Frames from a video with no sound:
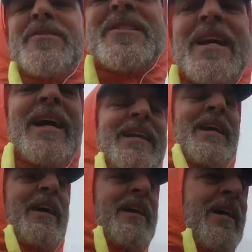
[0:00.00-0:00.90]
set.
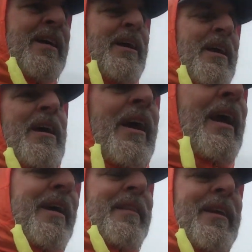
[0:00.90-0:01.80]

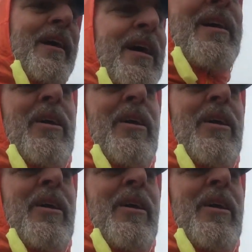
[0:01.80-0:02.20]
And the uh,